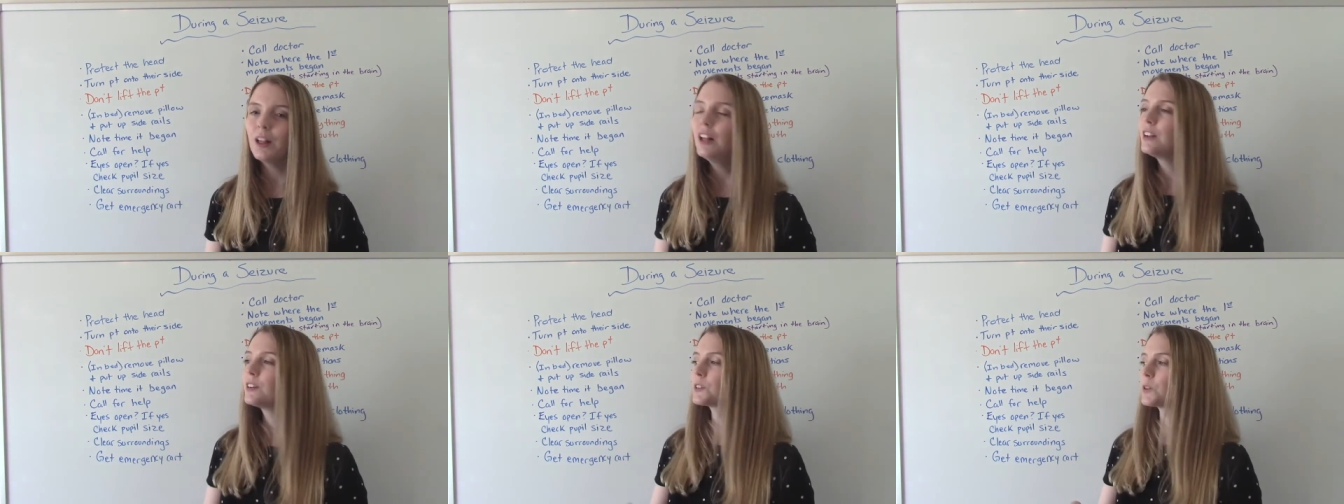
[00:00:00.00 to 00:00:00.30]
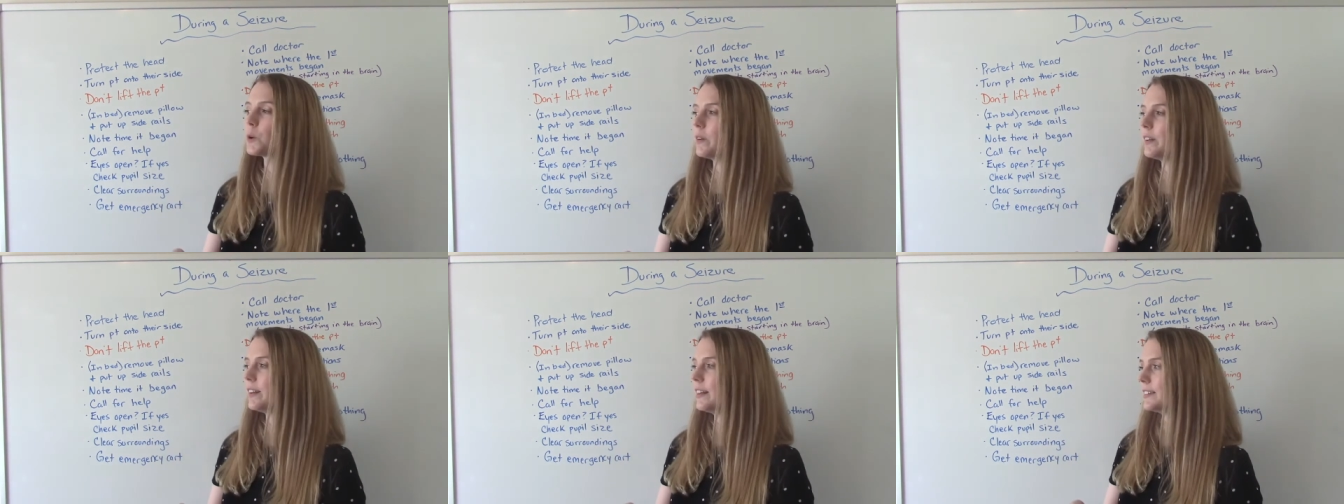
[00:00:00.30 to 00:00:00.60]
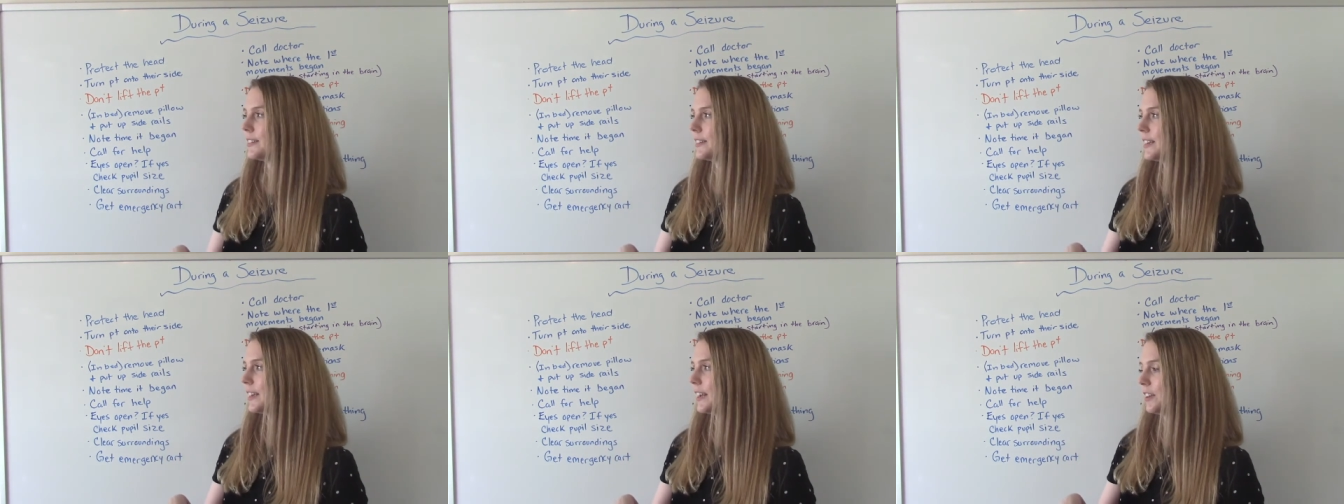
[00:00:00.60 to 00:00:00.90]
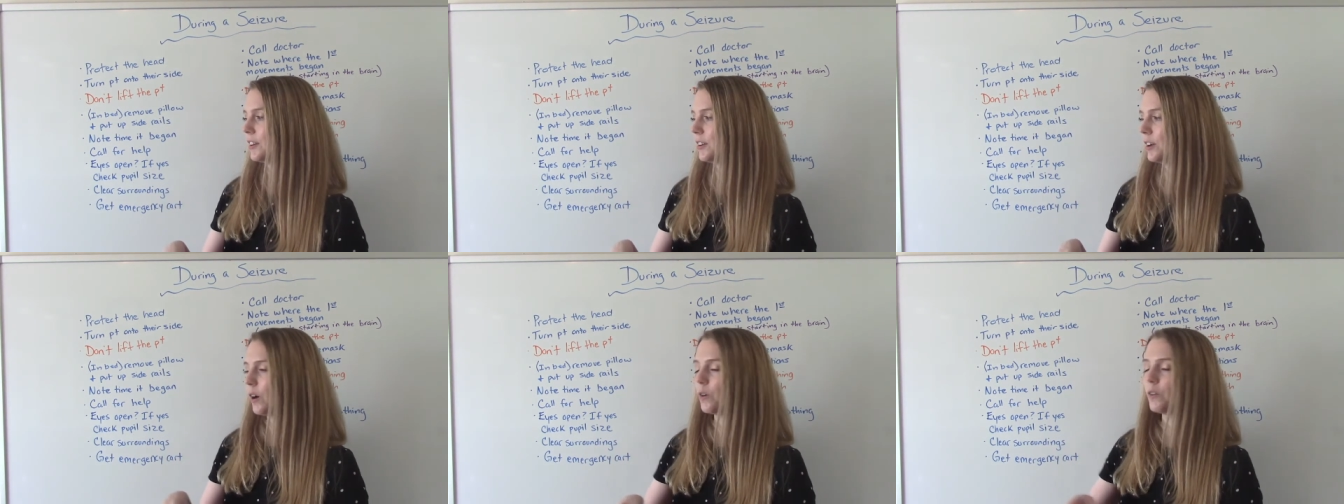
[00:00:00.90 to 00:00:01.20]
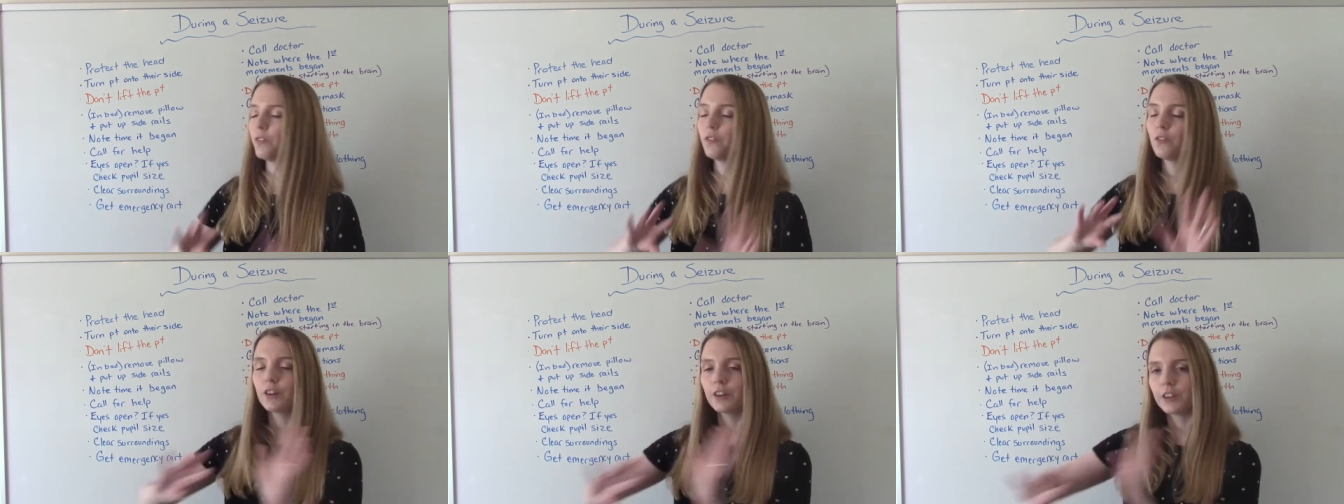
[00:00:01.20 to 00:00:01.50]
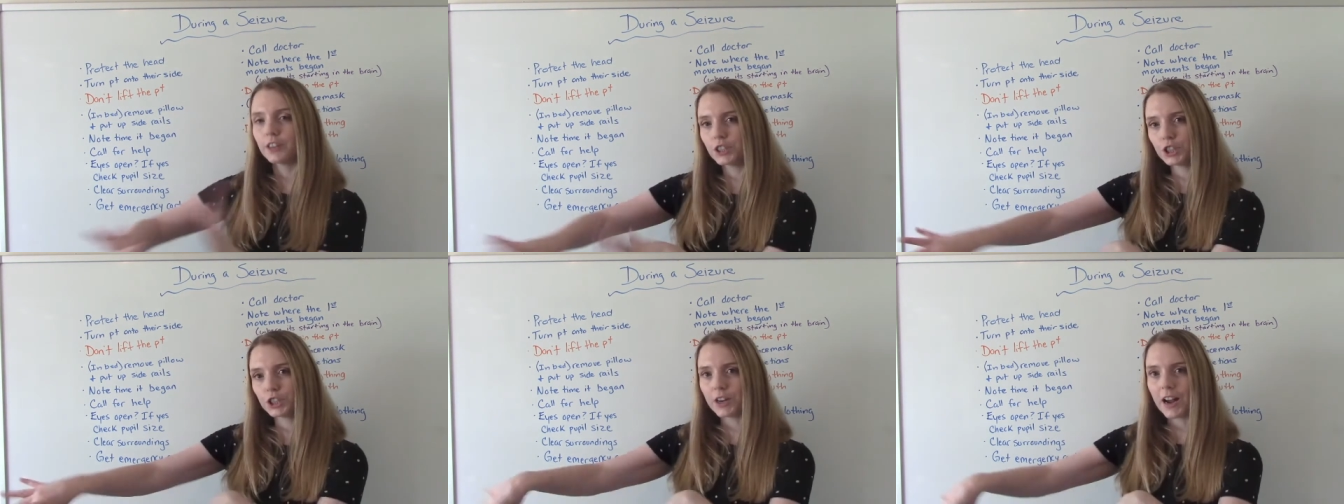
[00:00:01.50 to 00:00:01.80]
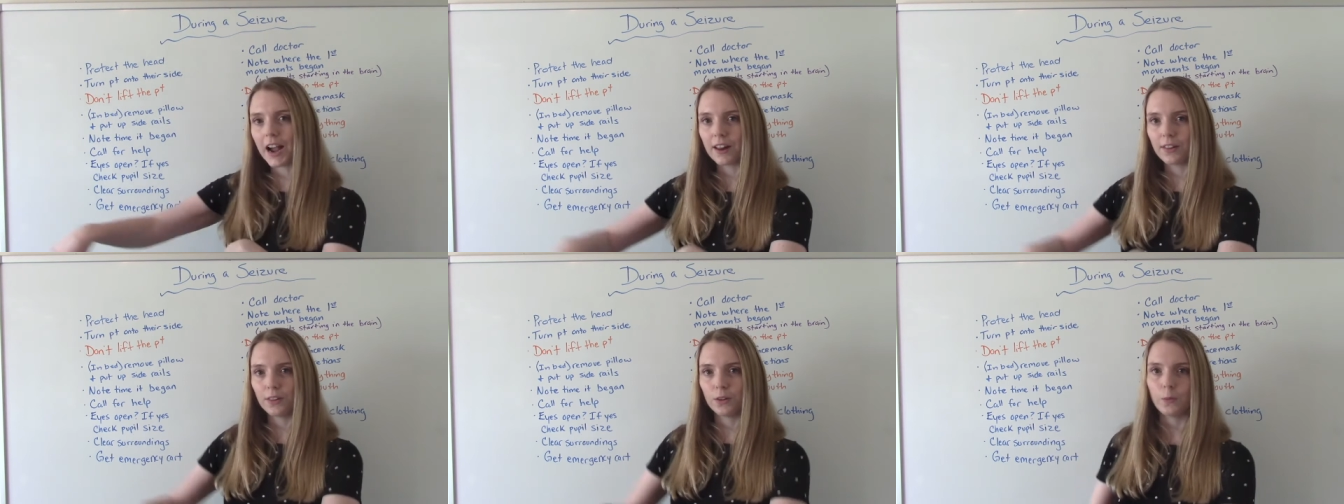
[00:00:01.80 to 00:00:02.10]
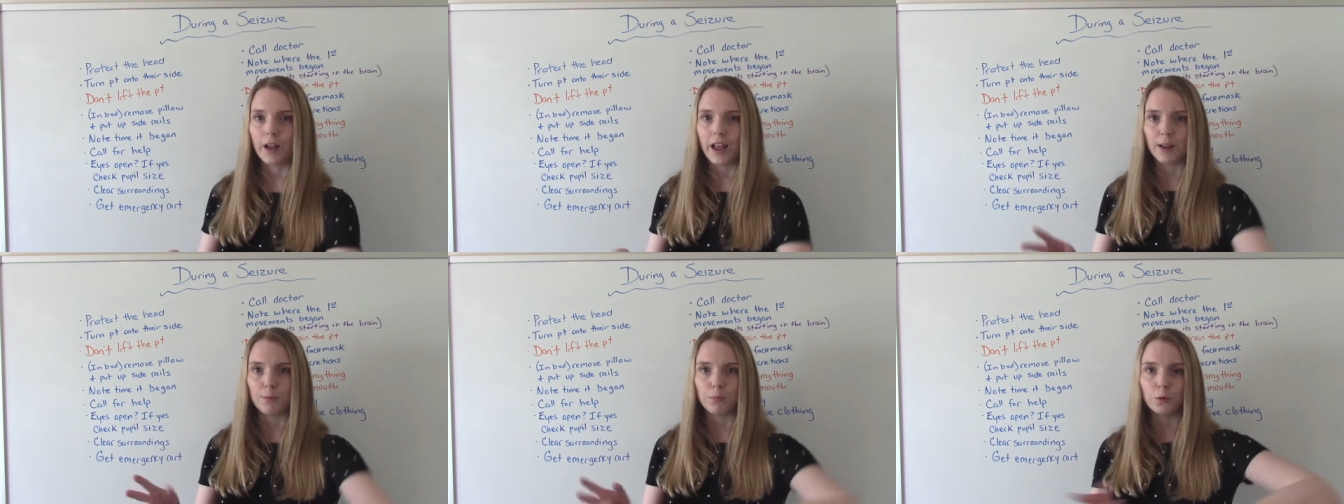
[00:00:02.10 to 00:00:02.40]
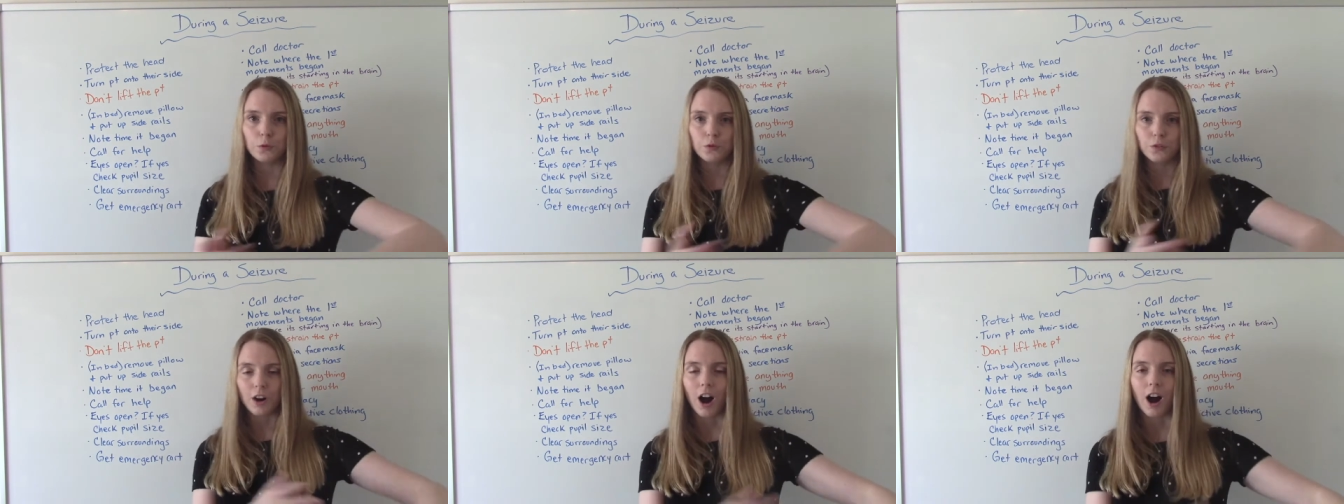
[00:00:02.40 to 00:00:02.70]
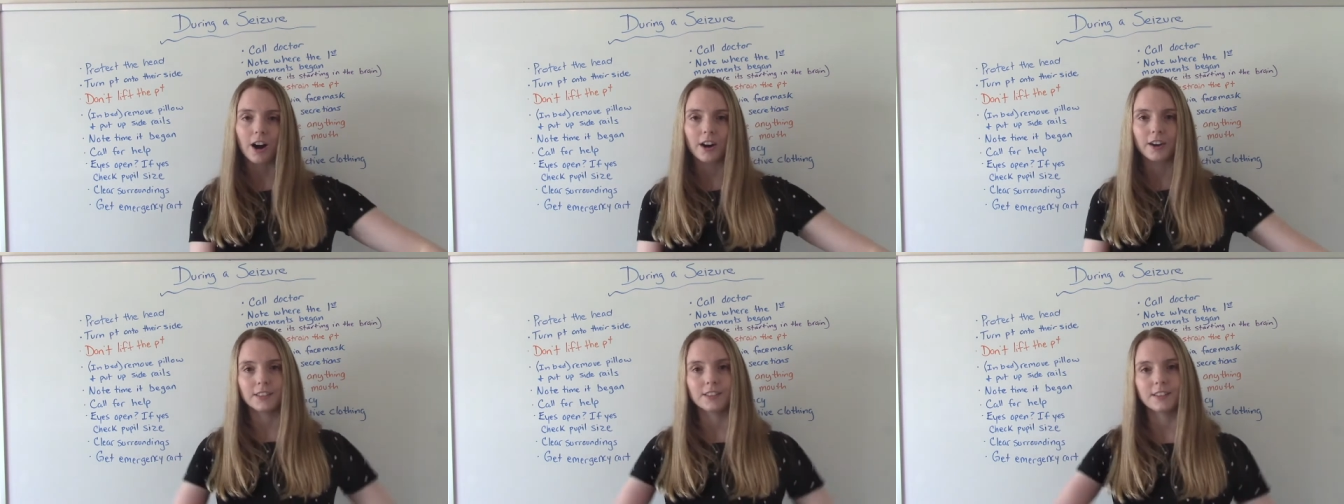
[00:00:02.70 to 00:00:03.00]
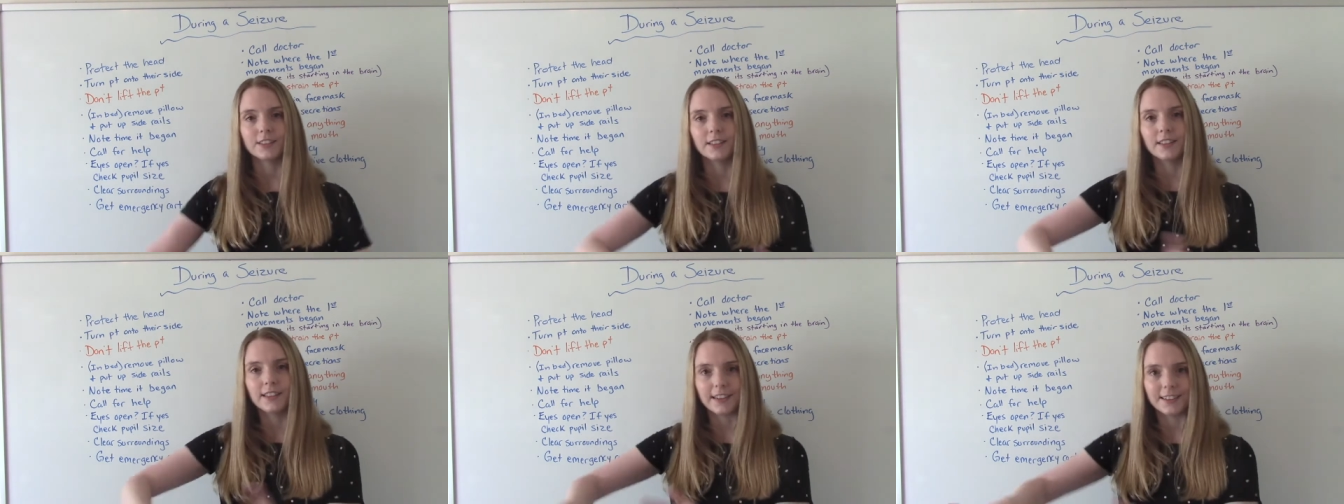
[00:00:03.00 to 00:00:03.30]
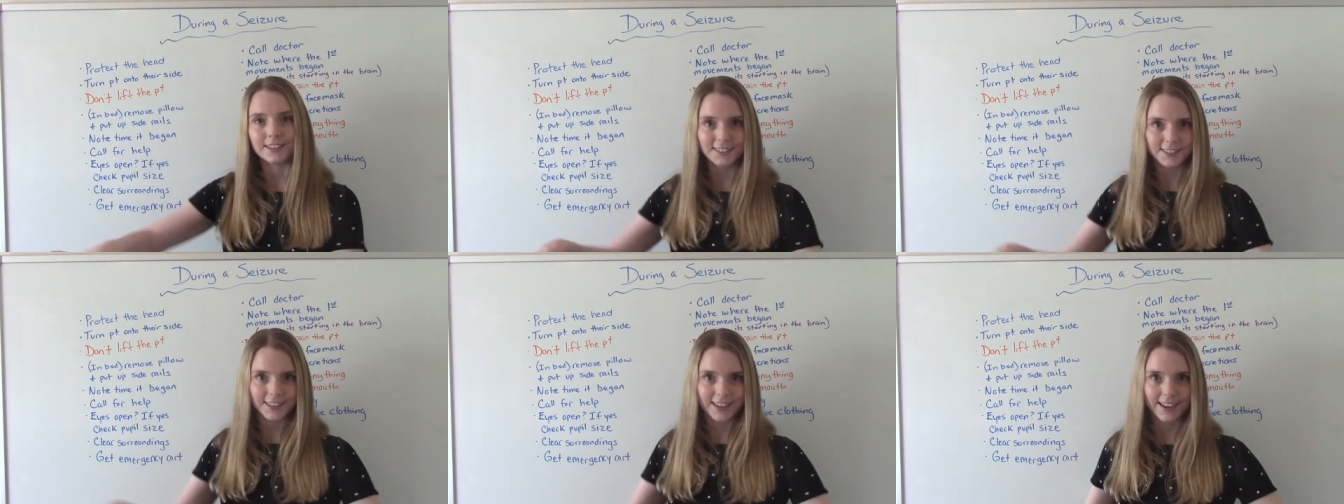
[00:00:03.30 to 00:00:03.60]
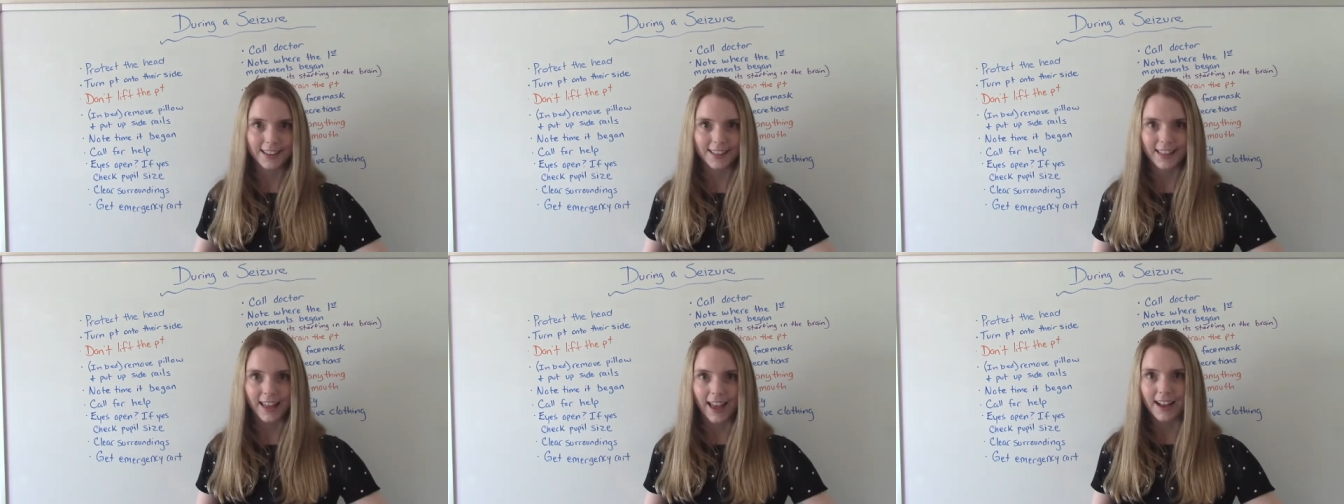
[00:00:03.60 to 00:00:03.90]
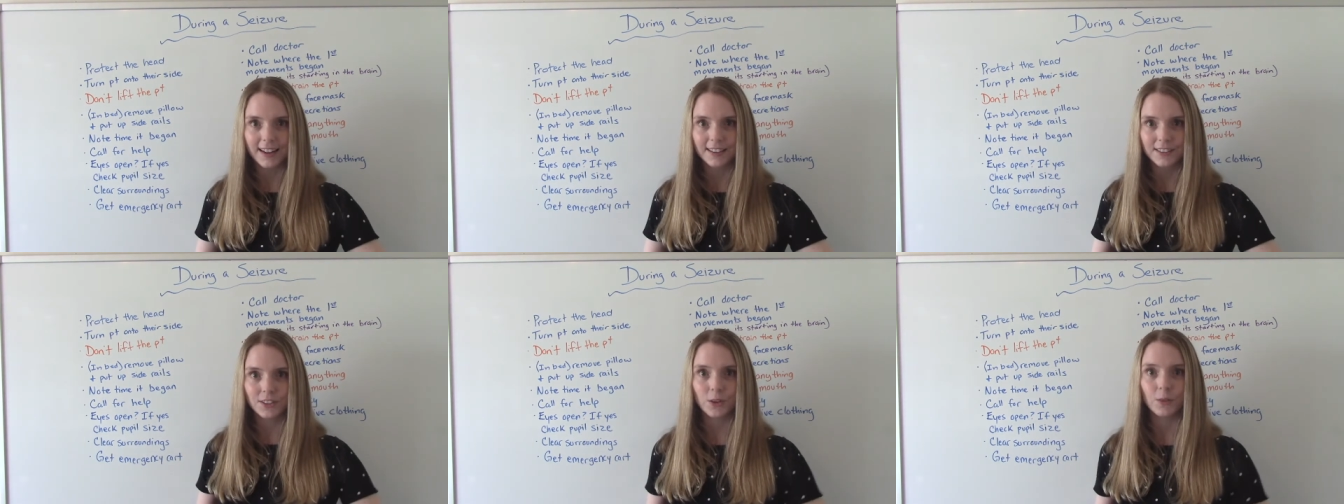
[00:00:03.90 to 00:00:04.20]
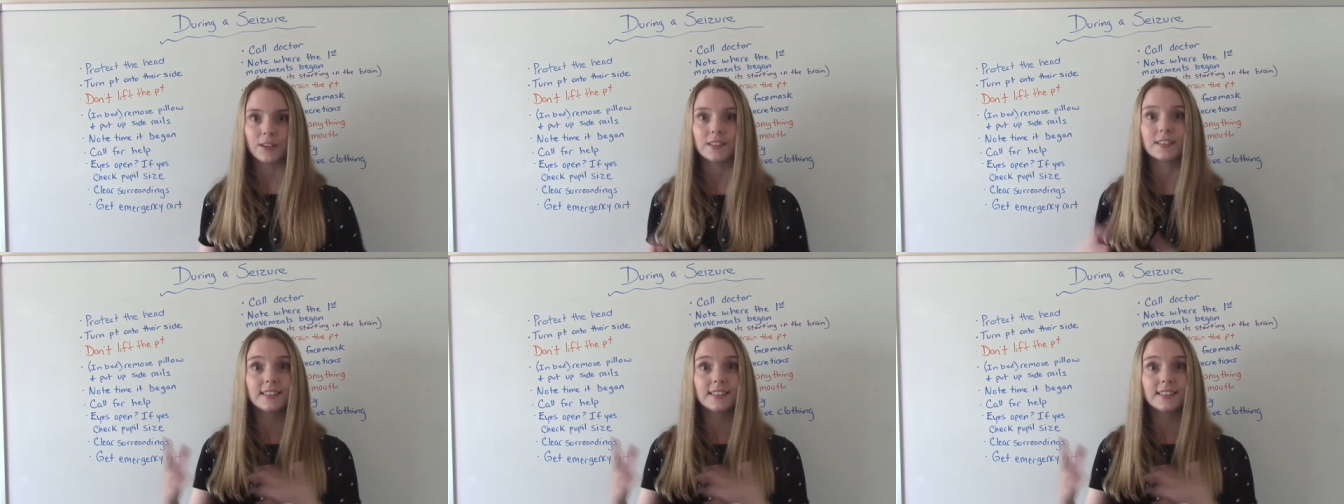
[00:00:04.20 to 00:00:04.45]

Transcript: So we need to get, you know, furniture out of the way, move carts and things like that so it's